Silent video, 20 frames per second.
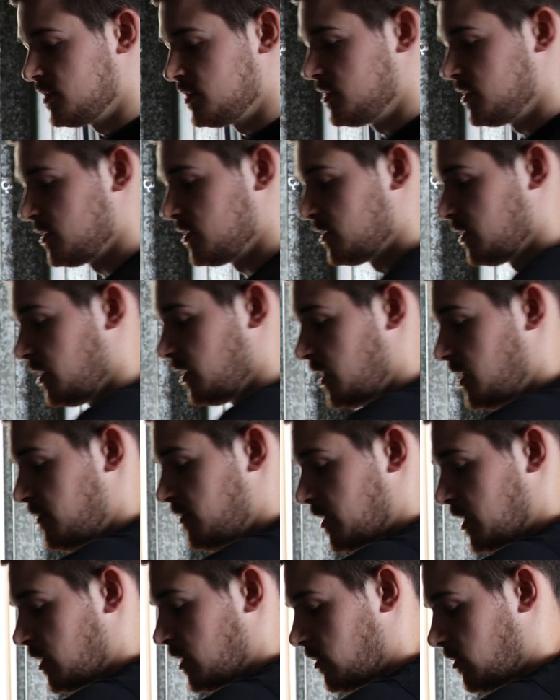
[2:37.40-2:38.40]
just
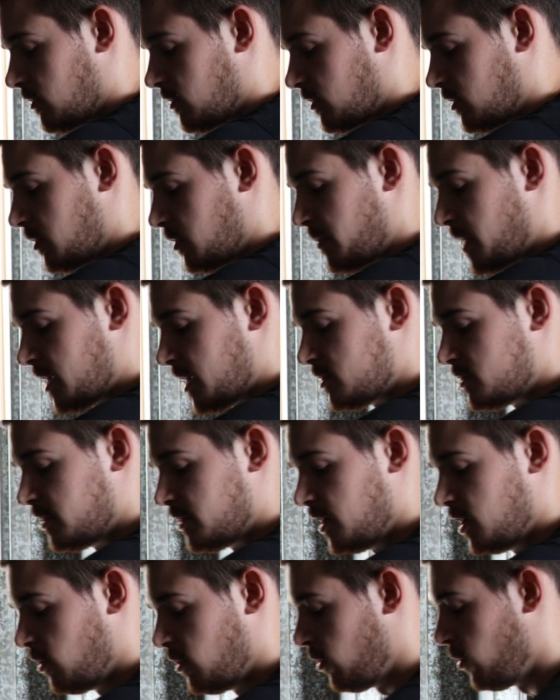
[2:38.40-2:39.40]
leave it on your
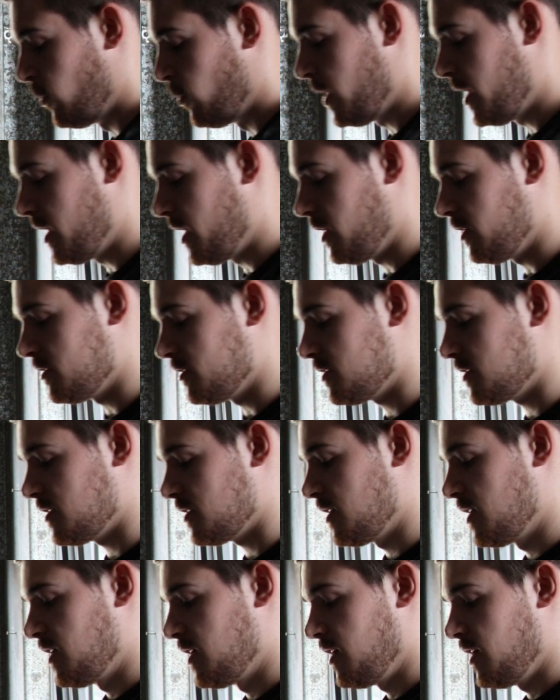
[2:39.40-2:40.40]
battery or where
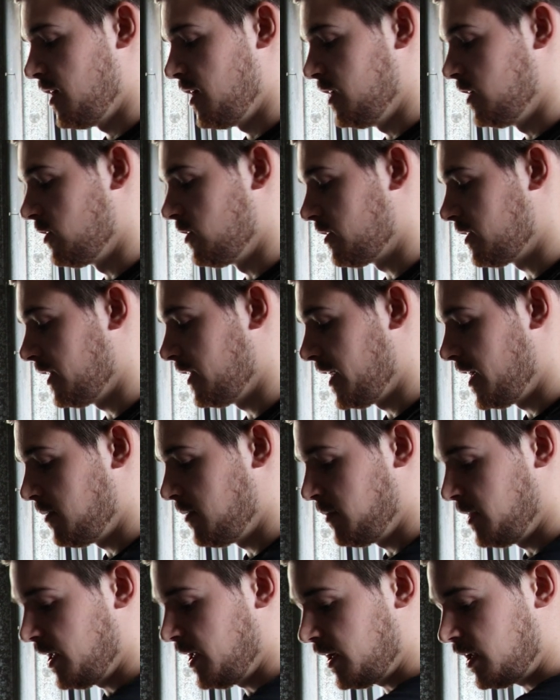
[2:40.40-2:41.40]
else, and you
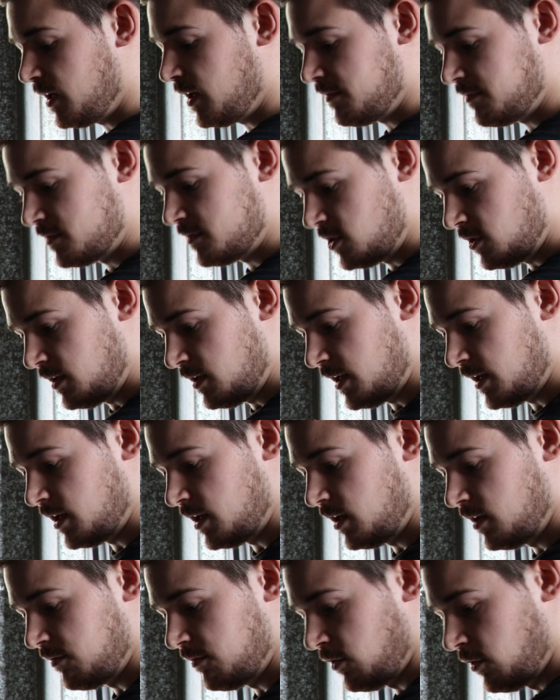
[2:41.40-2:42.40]
clamp negative to
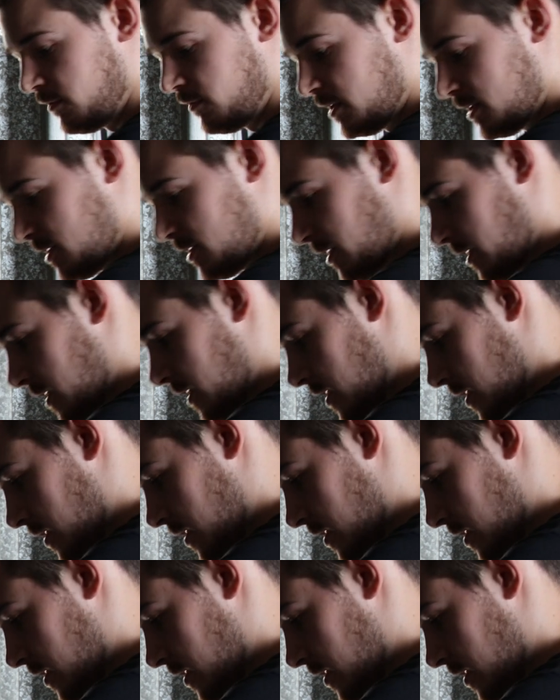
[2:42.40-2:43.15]
negative, obviously,